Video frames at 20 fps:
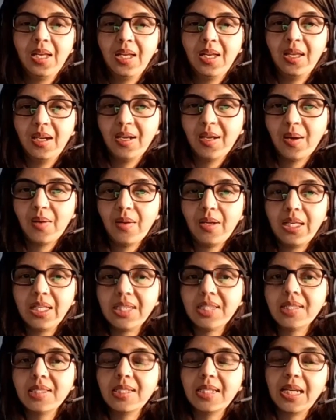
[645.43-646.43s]
Now
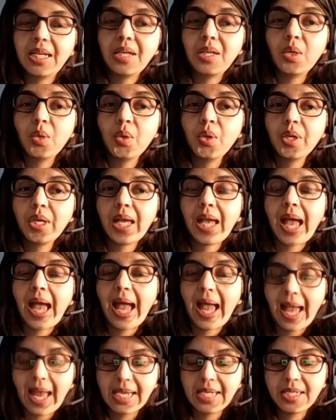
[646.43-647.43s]
let's take a look
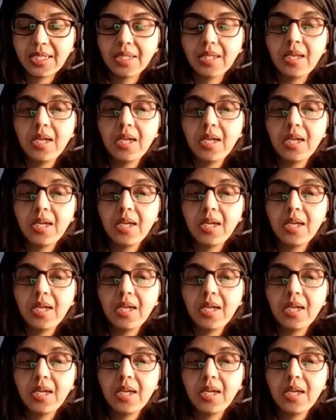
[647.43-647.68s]
at